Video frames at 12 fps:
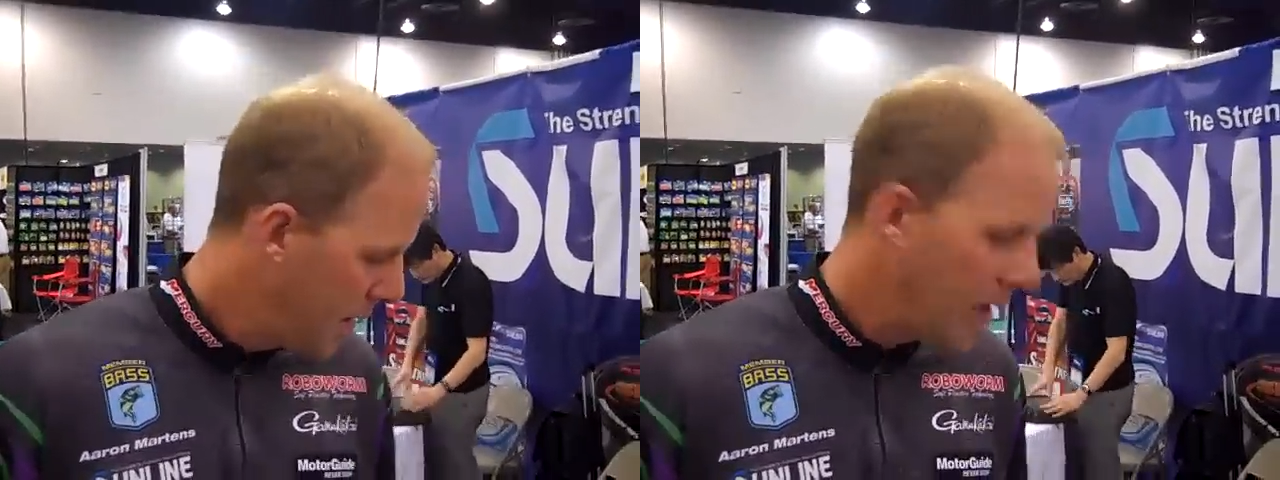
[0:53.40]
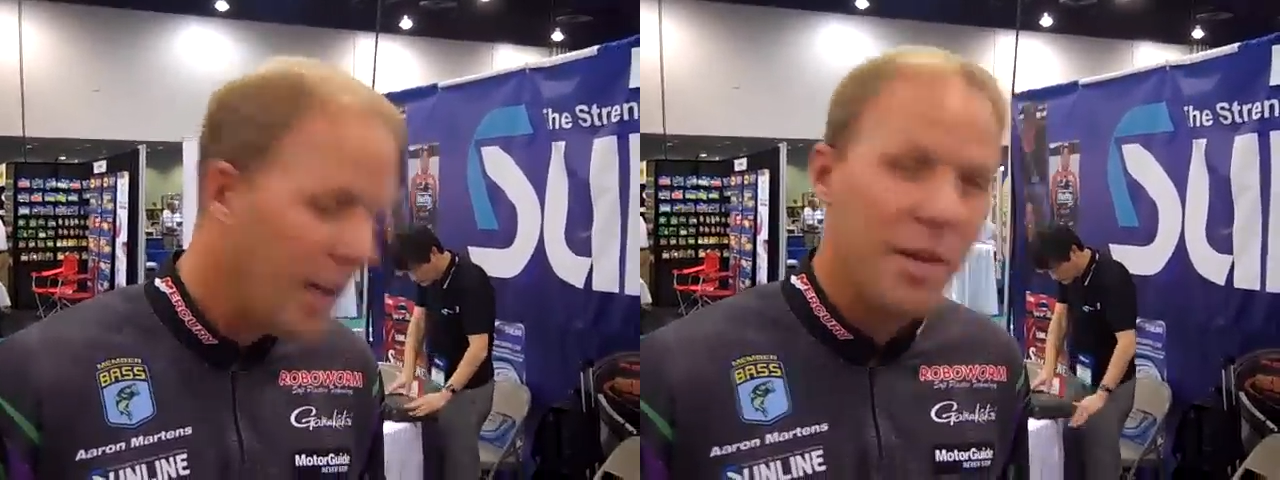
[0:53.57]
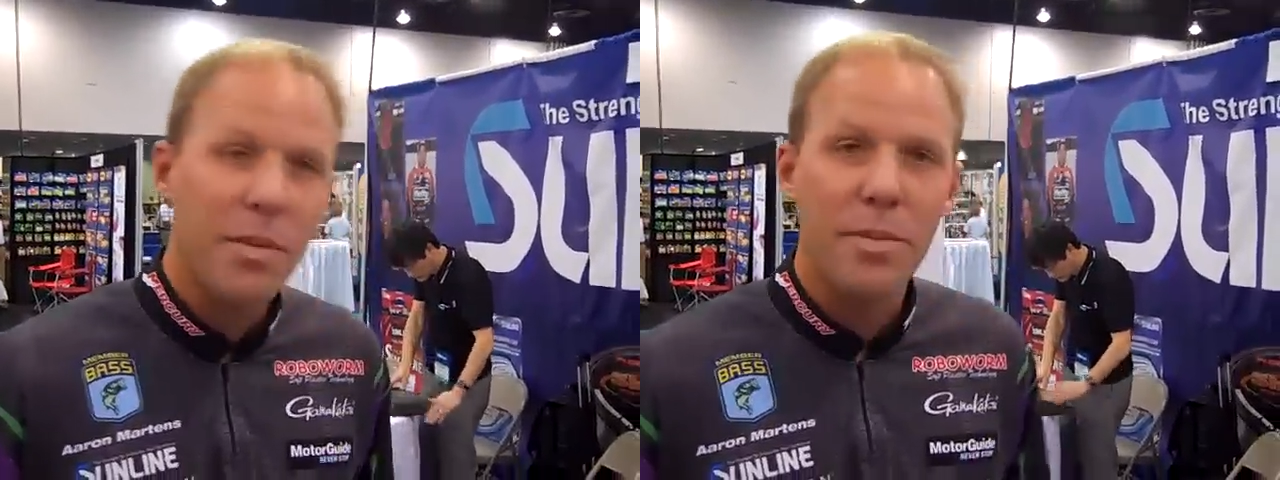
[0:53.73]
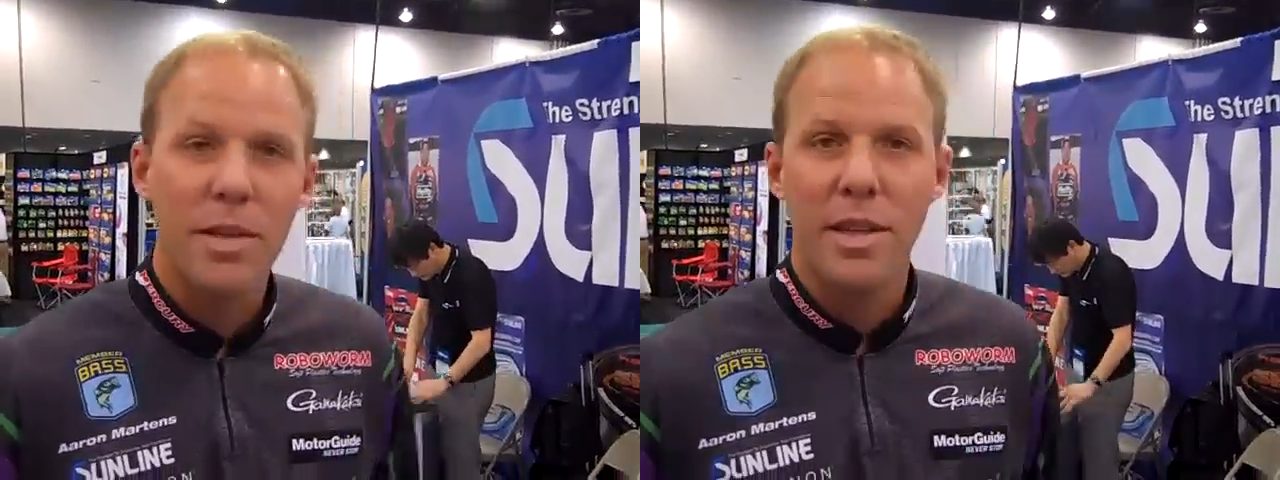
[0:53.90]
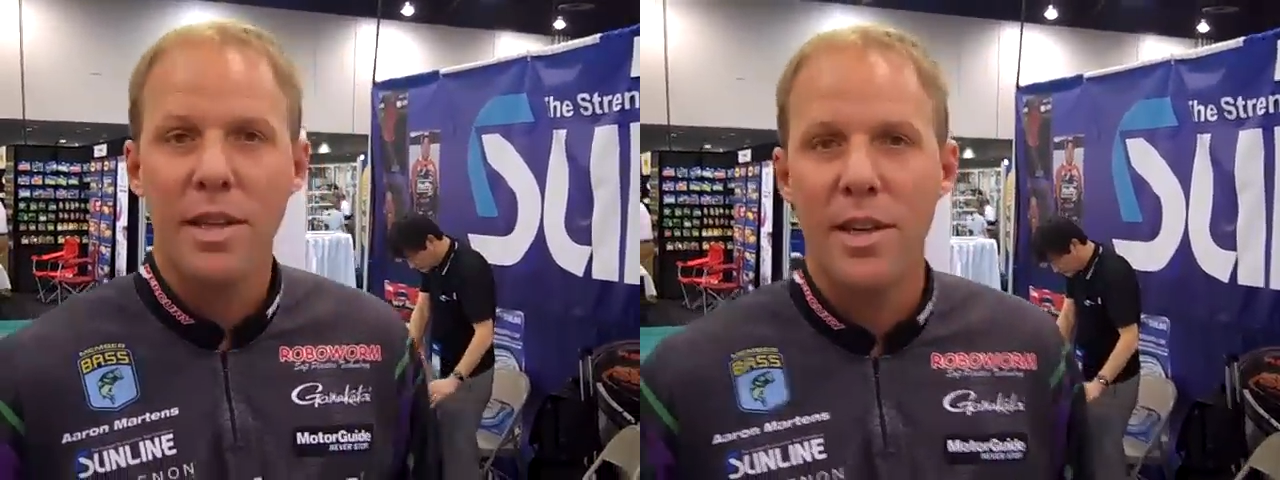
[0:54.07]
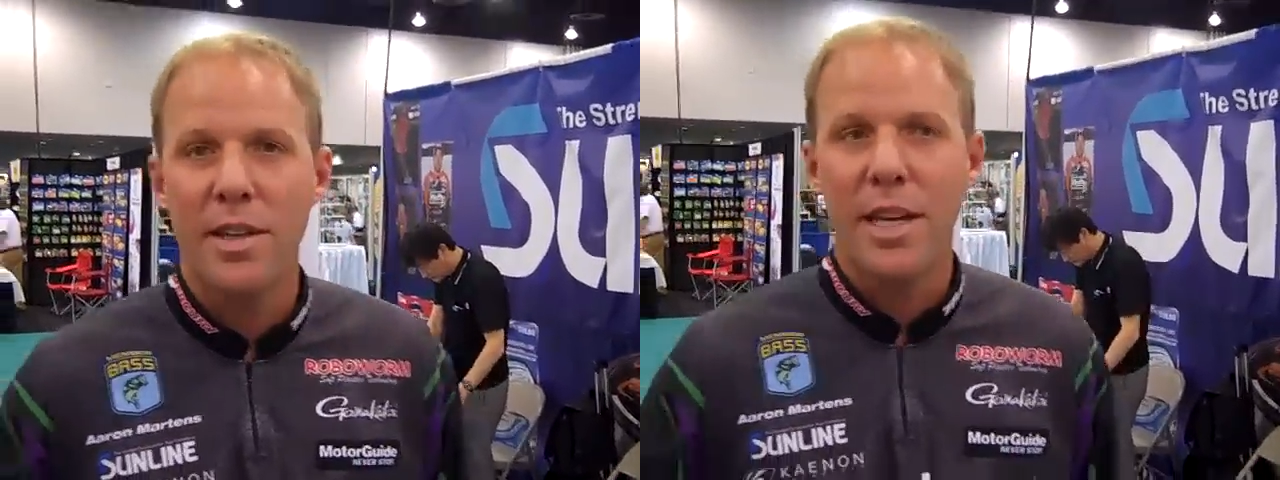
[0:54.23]
I'm
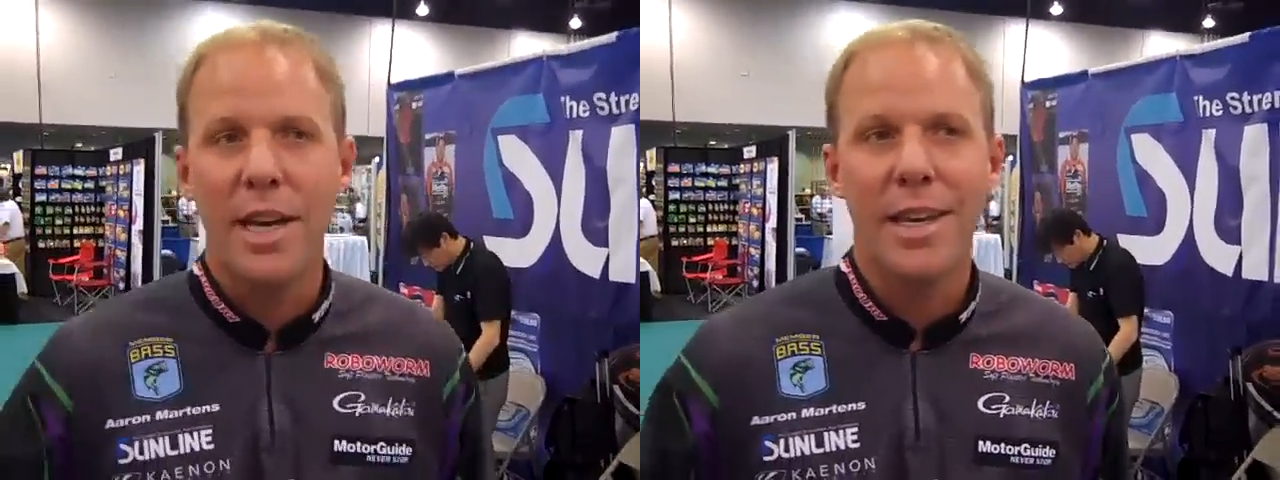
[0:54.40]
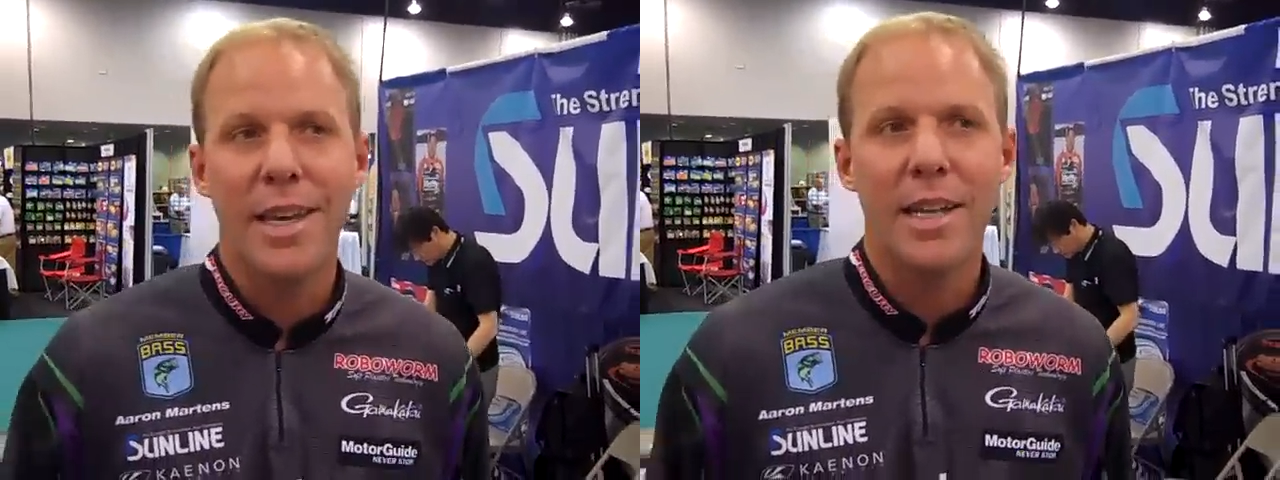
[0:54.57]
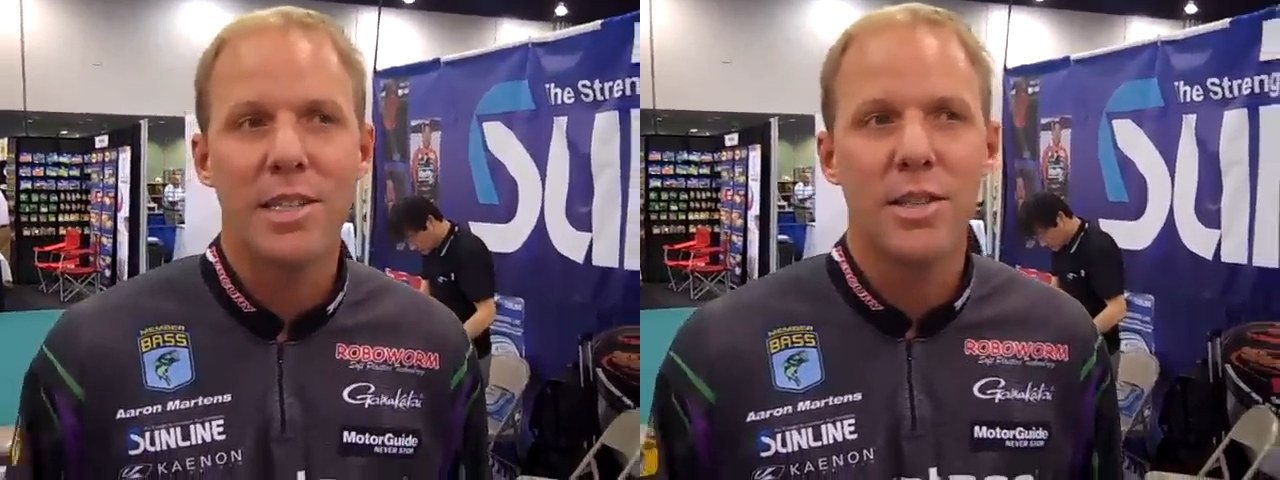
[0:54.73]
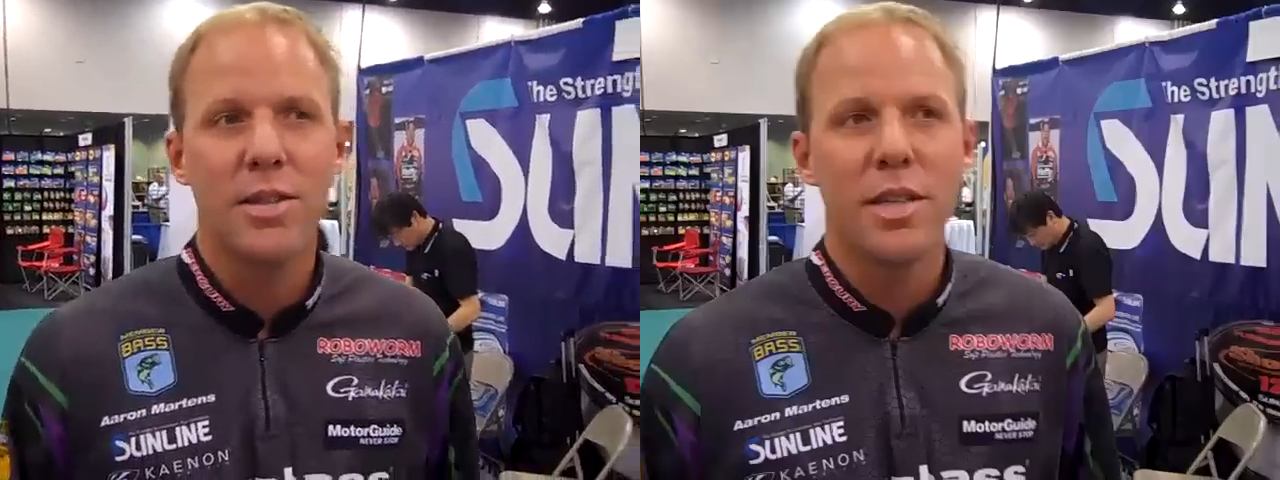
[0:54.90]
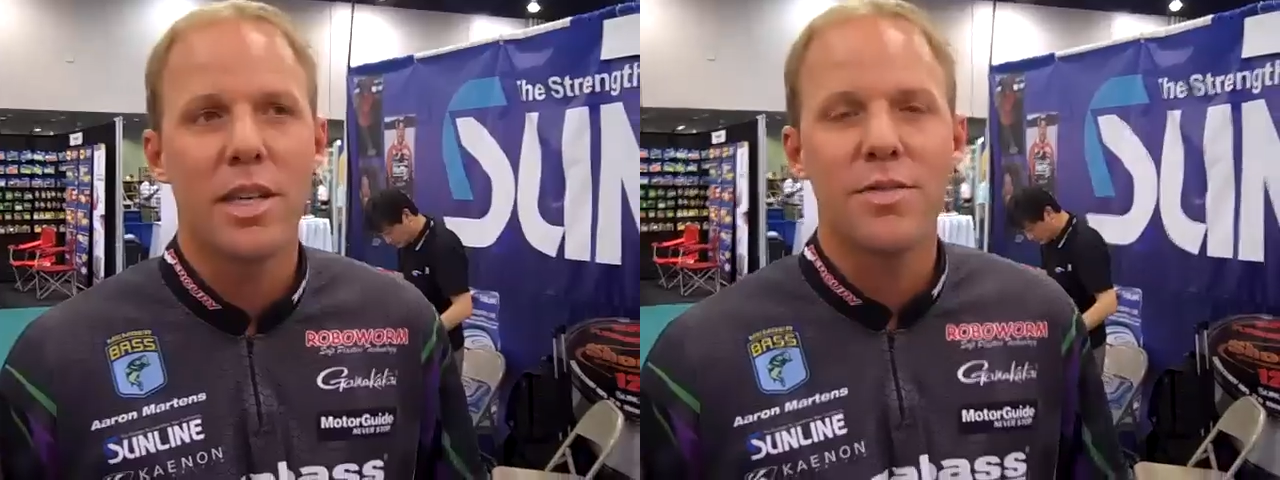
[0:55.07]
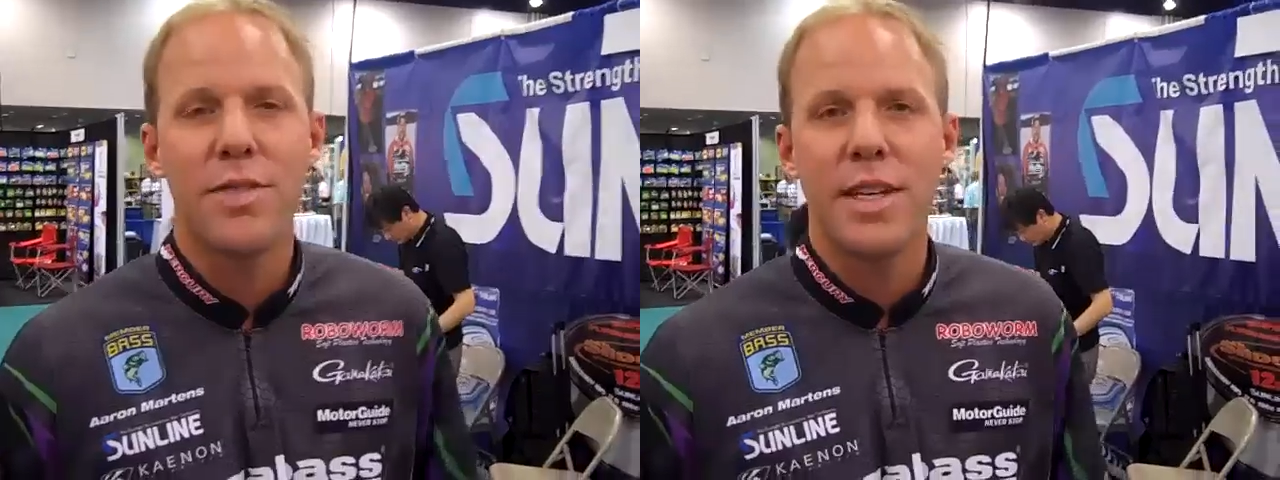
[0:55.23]
here at the ICAST show in
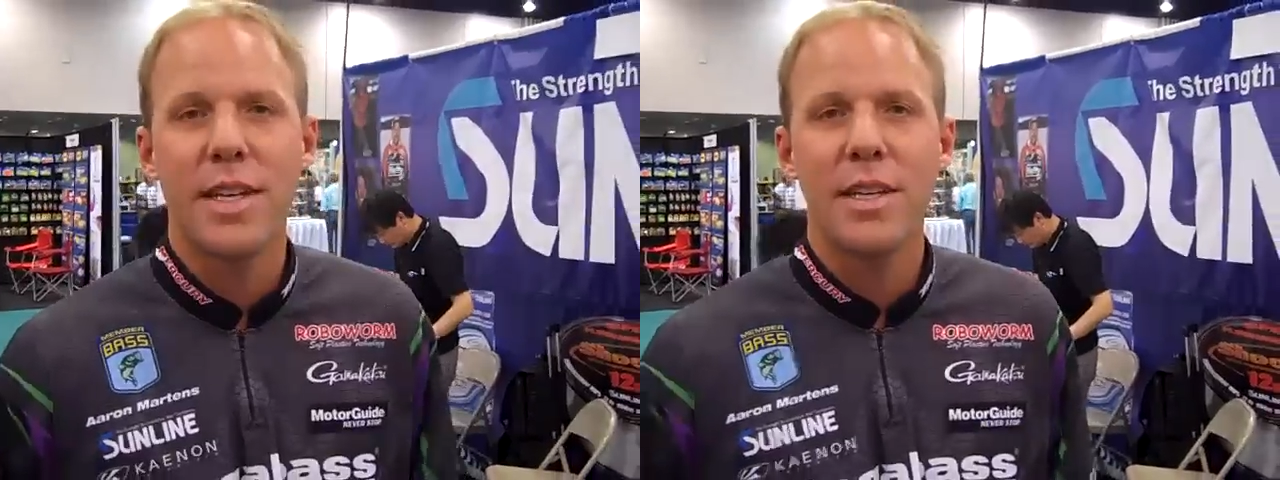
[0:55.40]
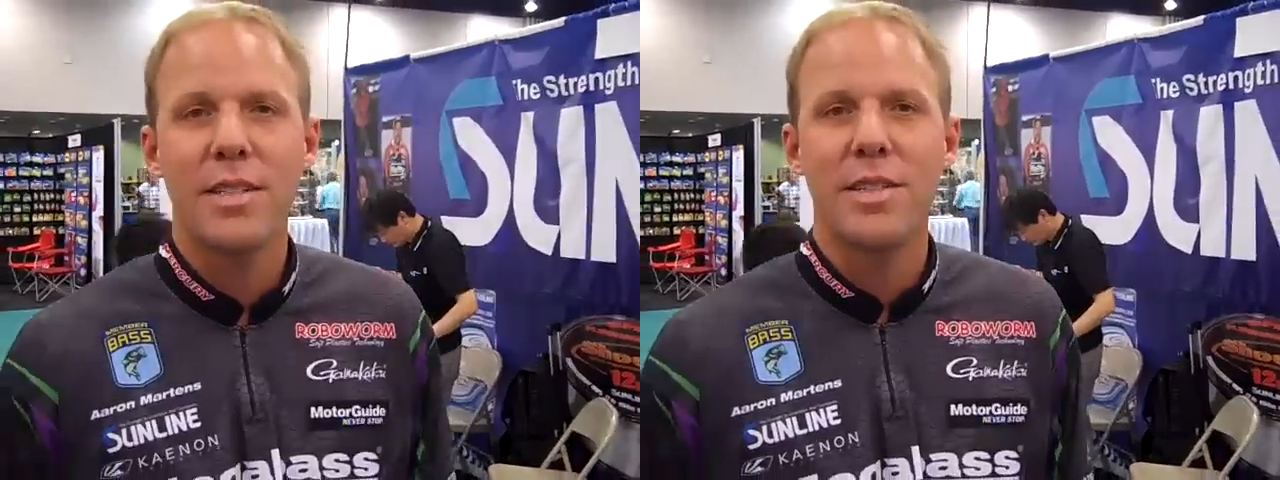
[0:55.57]
Las Vegas,